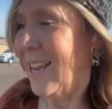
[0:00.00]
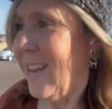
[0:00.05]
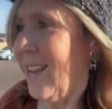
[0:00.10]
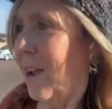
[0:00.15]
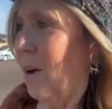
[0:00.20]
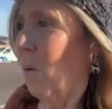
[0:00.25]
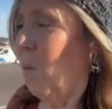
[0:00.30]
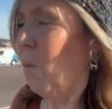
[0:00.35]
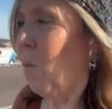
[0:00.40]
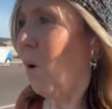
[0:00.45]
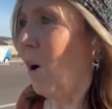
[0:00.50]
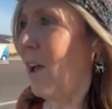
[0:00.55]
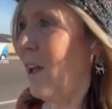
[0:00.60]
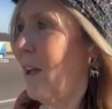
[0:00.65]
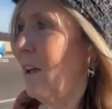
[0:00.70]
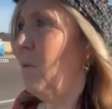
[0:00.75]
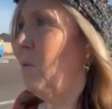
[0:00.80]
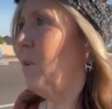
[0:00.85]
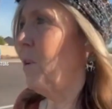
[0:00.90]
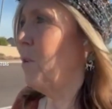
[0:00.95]

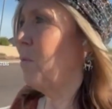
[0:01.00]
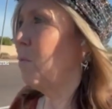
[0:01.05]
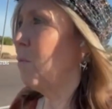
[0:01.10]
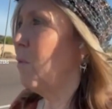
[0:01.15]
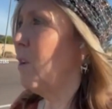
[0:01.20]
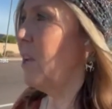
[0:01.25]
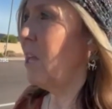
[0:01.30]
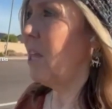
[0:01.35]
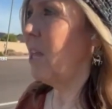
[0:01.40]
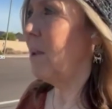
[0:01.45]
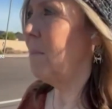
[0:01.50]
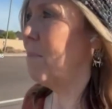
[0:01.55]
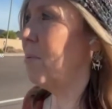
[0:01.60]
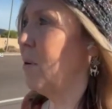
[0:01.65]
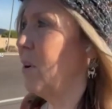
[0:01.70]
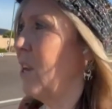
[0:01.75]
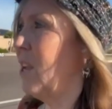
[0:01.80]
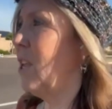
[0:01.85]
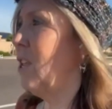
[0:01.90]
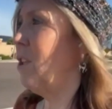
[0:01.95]
what would really
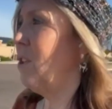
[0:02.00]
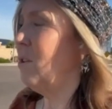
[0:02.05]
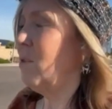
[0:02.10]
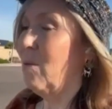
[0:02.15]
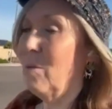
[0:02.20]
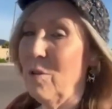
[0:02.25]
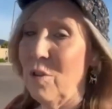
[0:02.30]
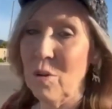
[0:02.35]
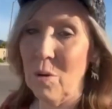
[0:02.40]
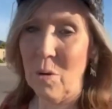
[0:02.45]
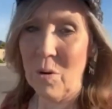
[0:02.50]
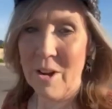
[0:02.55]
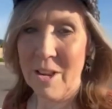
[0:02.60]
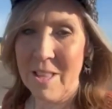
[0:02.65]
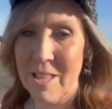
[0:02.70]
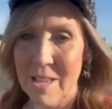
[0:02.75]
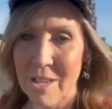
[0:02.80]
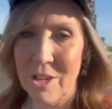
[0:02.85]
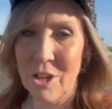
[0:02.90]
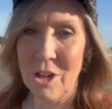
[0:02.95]
bring you joy
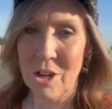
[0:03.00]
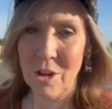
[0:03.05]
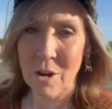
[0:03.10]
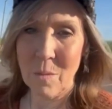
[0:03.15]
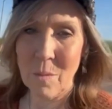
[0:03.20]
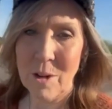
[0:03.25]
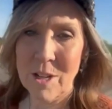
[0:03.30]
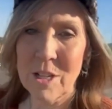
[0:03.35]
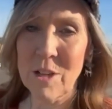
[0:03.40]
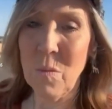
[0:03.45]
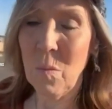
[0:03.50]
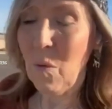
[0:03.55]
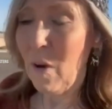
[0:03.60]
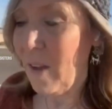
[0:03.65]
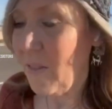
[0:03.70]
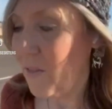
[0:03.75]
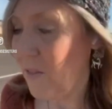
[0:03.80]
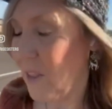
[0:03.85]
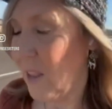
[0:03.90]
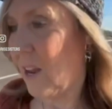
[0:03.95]
this year? What's
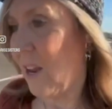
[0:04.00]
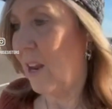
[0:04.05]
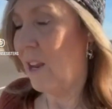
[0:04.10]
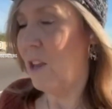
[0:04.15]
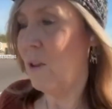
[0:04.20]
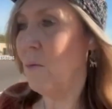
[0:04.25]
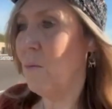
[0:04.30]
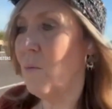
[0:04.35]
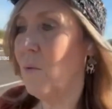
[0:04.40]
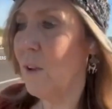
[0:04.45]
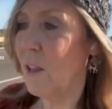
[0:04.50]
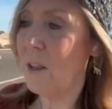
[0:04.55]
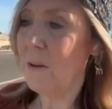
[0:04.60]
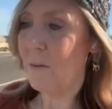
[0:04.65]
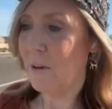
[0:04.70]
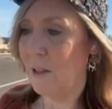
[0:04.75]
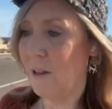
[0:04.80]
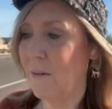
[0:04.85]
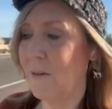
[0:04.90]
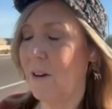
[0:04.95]
one thing you really,
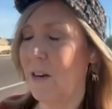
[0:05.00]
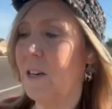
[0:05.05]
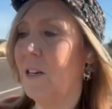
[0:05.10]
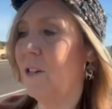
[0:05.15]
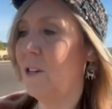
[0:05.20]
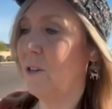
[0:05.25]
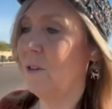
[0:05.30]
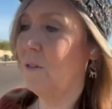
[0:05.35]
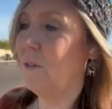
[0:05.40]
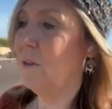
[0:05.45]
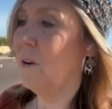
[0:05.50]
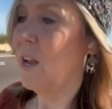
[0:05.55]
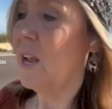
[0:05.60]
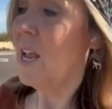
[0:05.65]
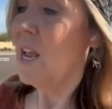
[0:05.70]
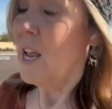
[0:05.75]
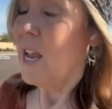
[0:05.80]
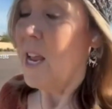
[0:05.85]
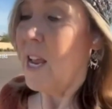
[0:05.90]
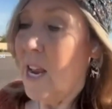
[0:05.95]
really want to do,
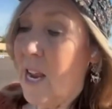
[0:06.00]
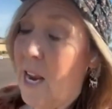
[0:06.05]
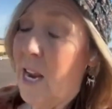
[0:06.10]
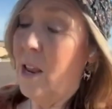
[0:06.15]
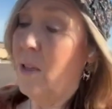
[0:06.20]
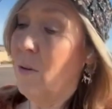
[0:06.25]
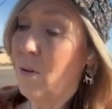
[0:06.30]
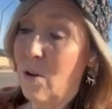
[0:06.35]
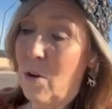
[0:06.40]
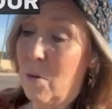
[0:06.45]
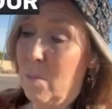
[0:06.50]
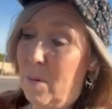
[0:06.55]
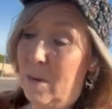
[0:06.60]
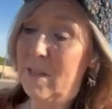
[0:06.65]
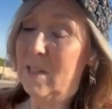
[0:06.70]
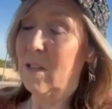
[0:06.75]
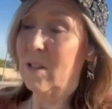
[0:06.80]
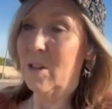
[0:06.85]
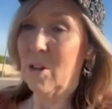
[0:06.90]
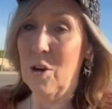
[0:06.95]
either in your
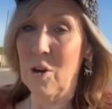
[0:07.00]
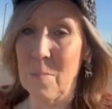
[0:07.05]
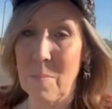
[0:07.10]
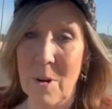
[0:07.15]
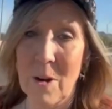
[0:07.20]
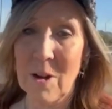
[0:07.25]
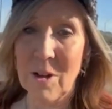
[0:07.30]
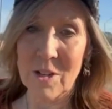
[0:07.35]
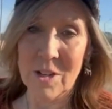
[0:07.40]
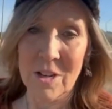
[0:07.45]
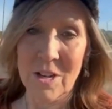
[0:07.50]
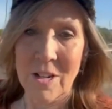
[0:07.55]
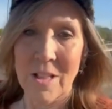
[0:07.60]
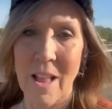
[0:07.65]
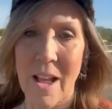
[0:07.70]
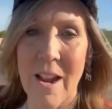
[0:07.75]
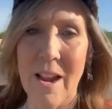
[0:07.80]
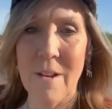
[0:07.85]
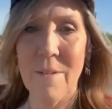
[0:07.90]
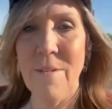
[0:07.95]
business or your personal
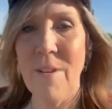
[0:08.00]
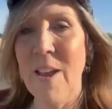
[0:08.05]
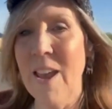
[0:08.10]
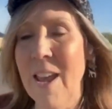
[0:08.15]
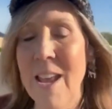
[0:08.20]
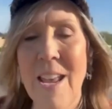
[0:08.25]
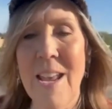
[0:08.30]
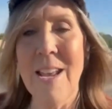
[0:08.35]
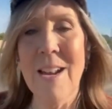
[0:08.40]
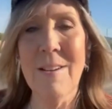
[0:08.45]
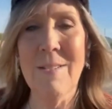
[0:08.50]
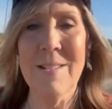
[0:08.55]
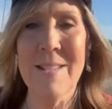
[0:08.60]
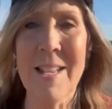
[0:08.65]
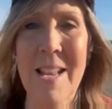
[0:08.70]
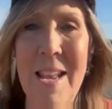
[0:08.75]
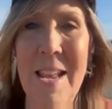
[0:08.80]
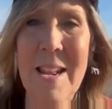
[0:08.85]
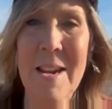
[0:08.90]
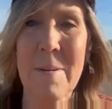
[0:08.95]
life? And I was
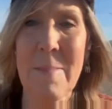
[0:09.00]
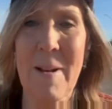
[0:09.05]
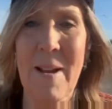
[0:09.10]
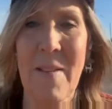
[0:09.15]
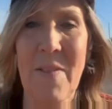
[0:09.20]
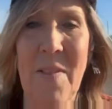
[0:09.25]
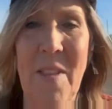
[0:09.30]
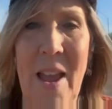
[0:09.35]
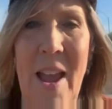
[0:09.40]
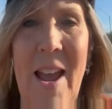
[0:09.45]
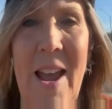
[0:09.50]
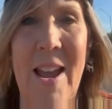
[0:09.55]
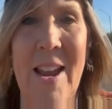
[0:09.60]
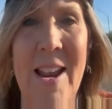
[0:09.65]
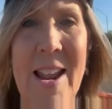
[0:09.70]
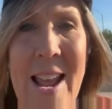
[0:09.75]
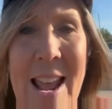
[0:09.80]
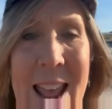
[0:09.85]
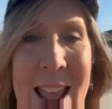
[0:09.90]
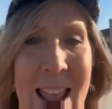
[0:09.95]
thinking about that.
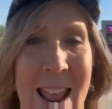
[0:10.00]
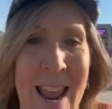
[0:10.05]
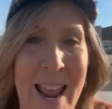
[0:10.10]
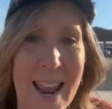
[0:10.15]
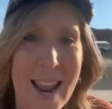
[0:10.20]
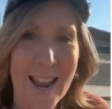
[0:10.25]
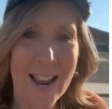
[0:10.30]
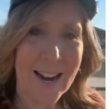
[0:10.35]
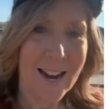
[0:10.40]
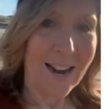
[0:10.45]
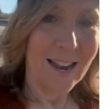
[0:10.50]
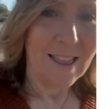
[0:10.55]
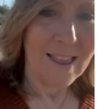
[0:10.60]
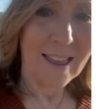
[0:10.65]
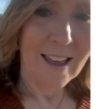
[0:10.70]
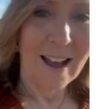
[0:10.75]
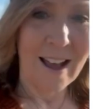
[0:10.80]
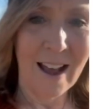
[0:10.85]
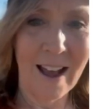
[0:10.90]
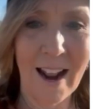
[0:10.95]
And I
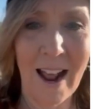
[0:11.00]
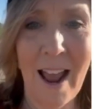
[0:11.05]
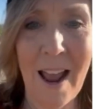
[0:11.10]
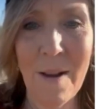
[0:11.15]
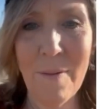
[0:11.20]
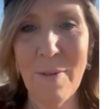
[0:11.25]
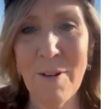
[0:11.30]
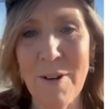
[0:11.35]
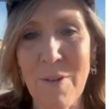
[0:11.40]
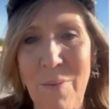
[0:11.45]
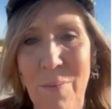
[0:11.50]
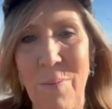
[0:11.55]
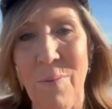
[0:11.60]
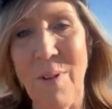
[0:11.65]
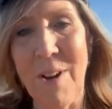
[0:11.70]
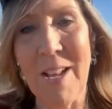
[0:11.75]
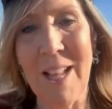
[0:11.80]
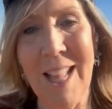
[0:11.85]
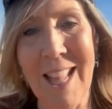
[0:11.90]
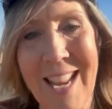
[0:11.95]
thought, I would
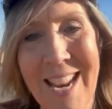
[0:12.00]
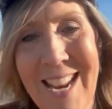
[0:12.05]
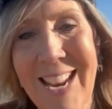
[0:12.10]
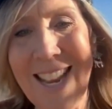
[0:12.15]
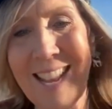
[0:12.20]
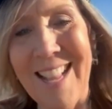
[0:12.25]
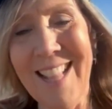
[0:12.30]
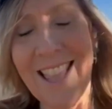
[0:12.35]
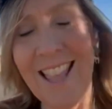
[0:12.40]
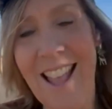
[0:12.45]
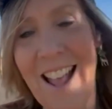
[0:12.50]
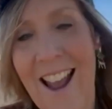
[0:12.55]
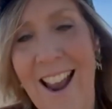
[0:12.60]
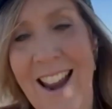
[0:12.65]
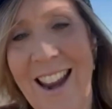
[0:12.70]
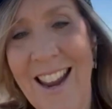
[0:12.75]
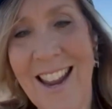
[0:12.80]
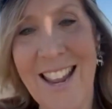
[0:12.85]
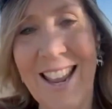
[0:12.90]
really like